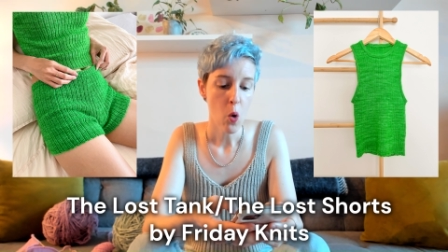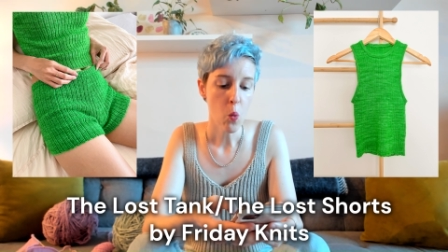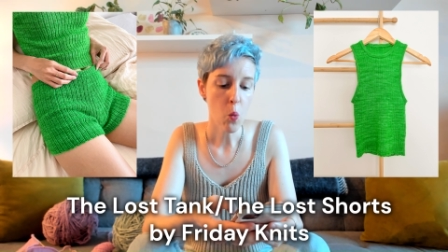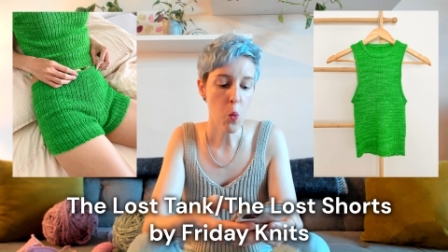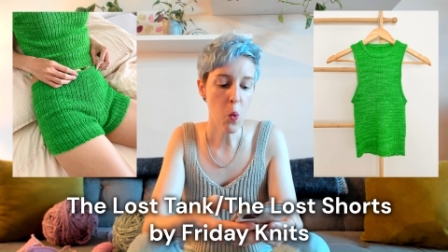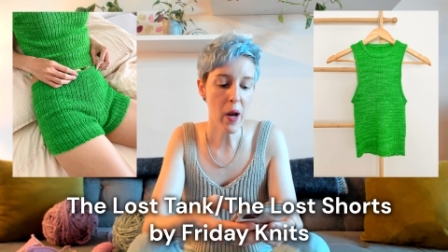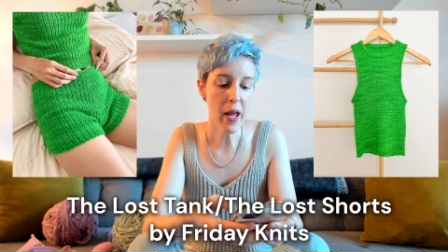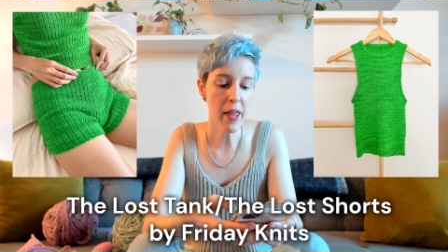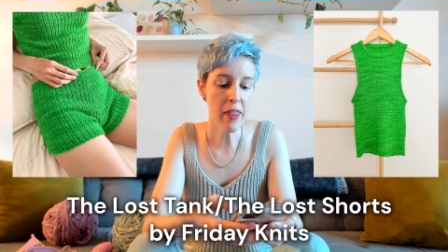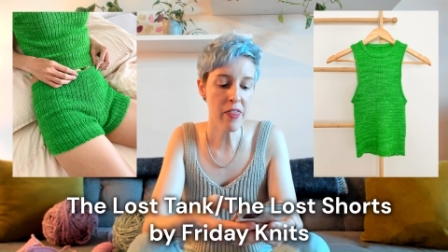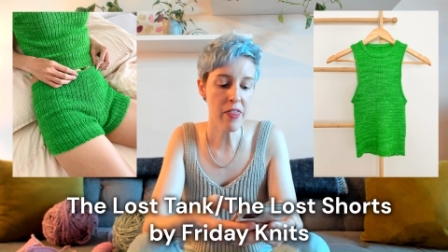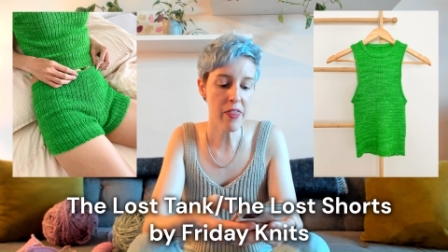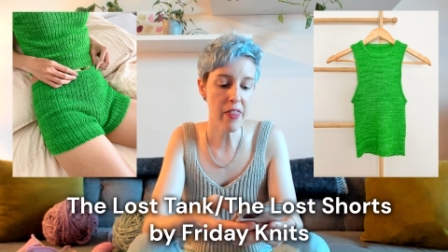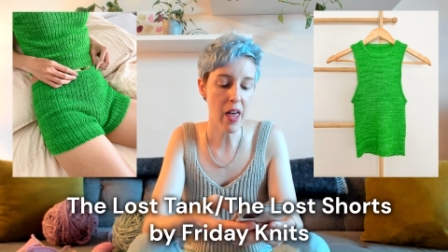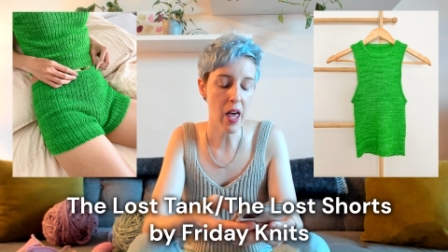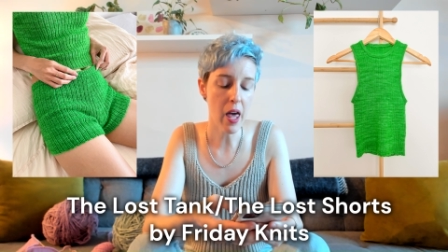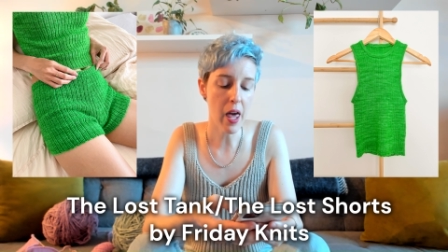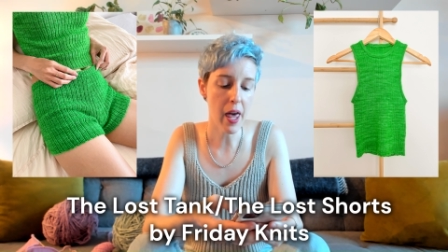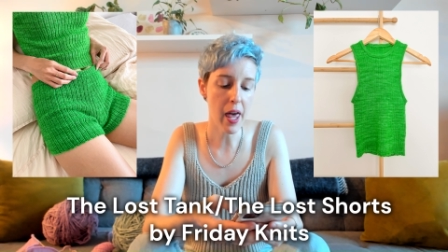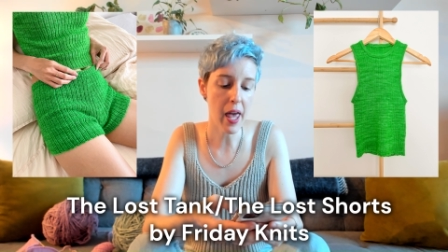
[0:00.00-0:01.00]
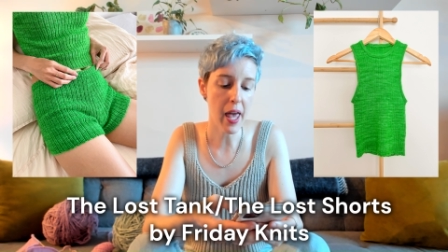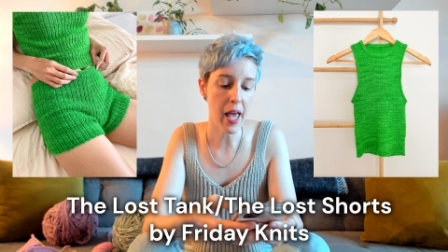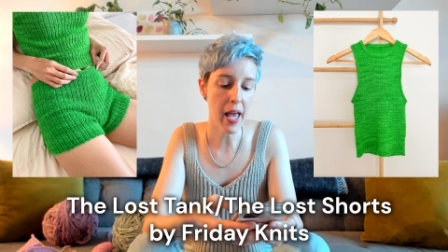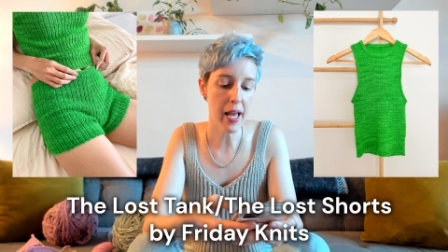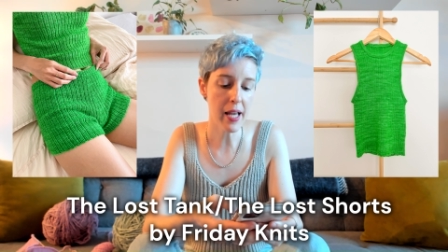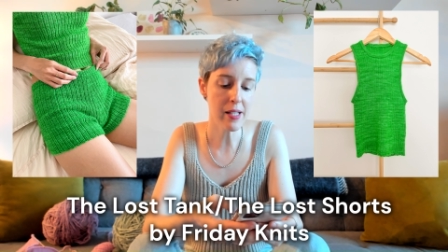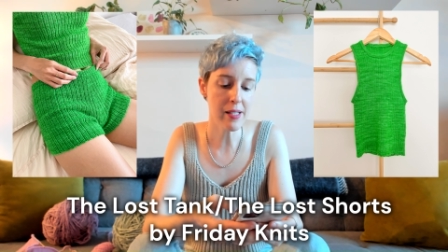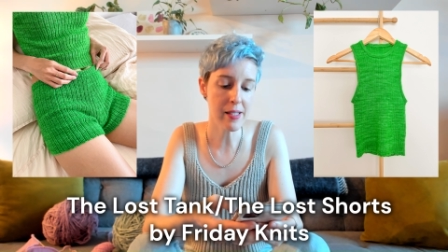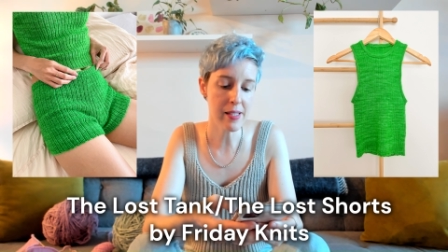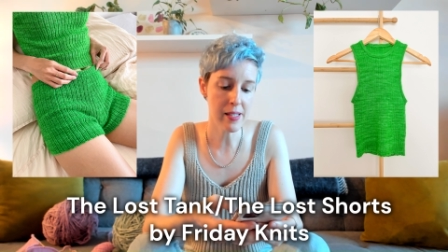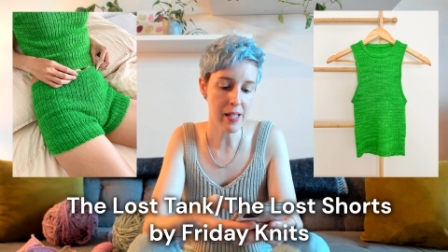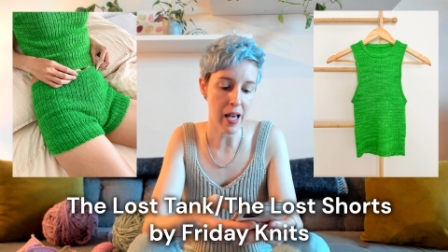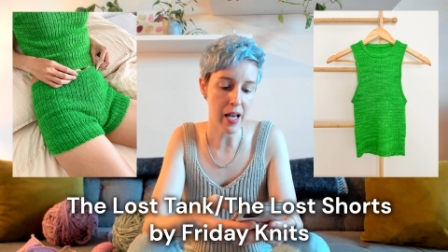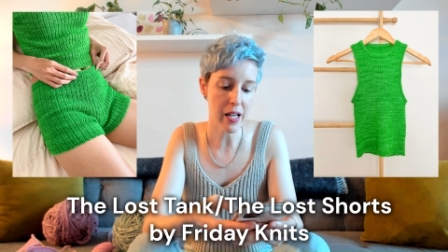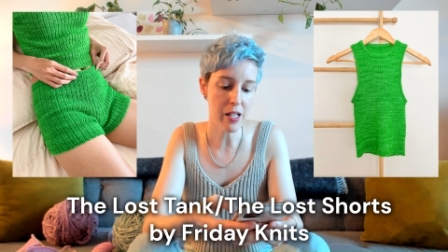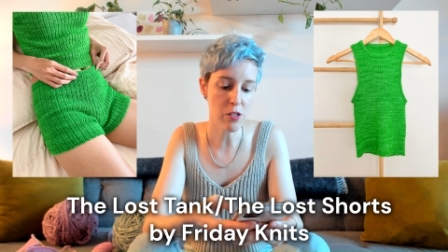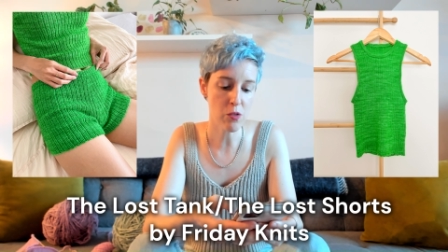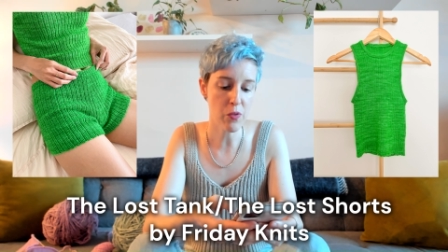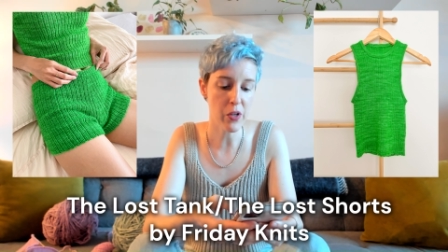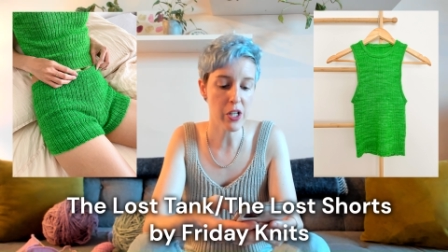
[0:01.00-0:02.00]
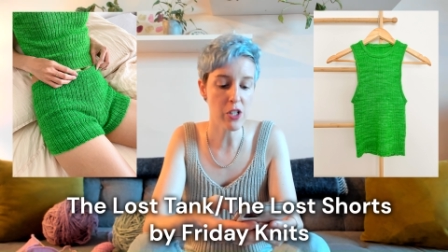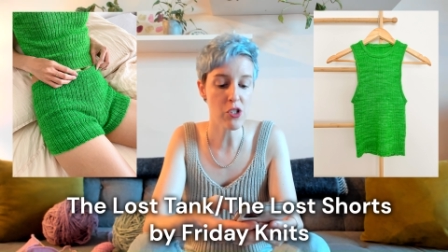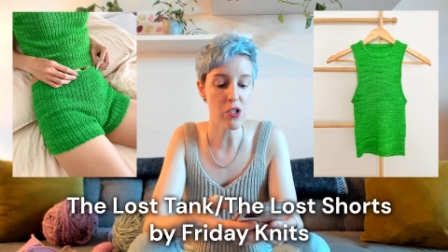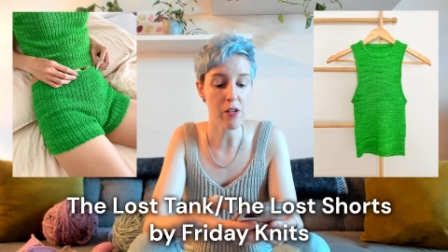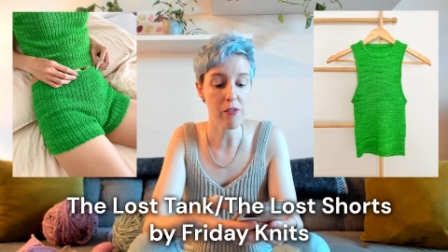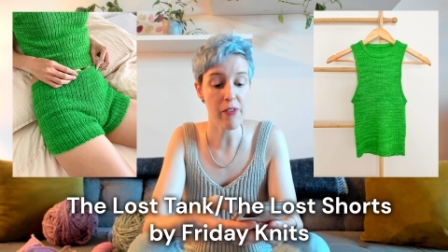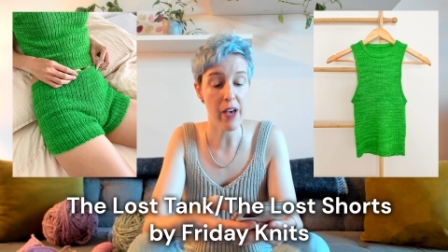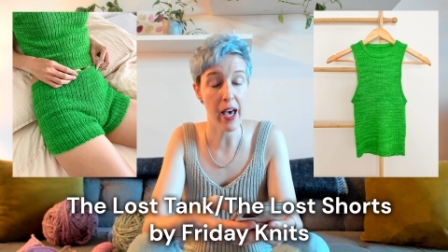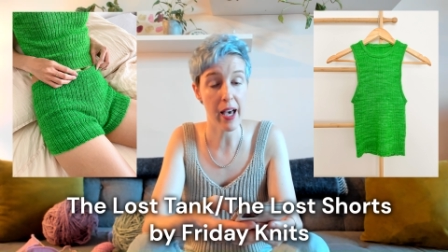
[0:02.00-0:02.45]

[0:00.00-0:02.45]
with a size range of